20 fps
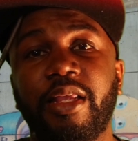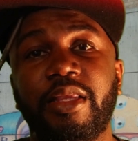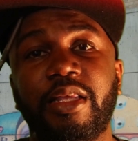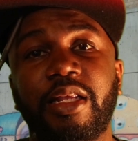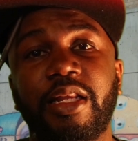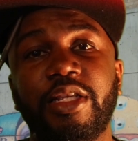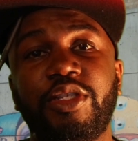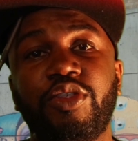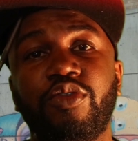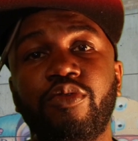
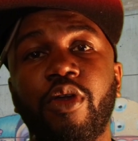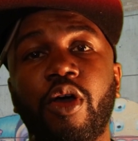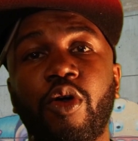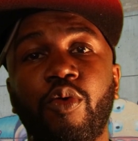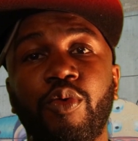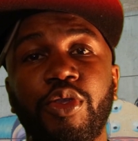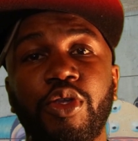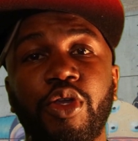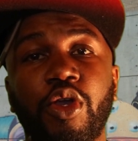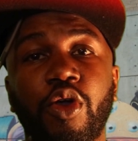that lets you know
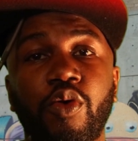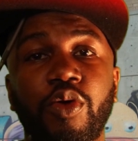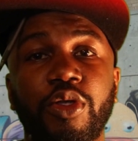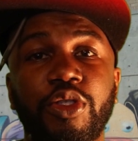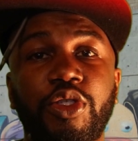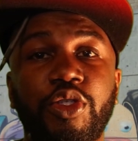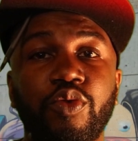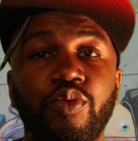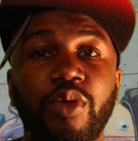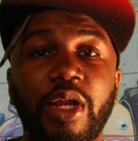when you're going
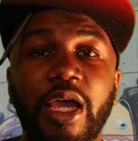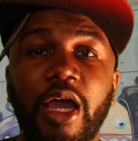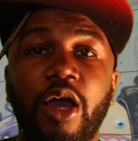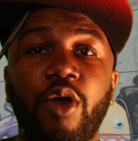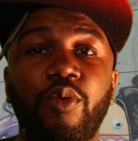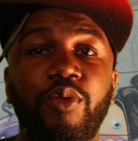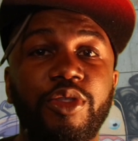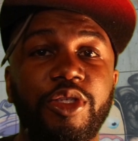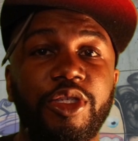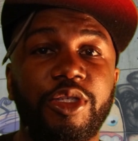too
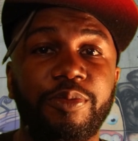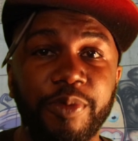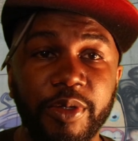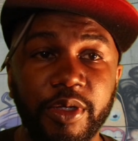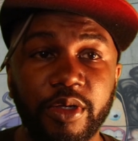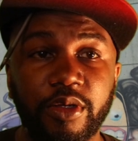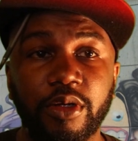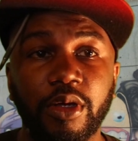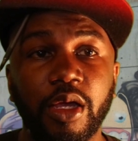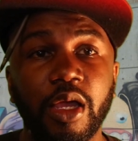loud with the
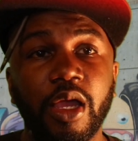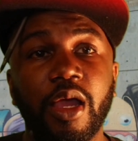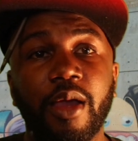speaker.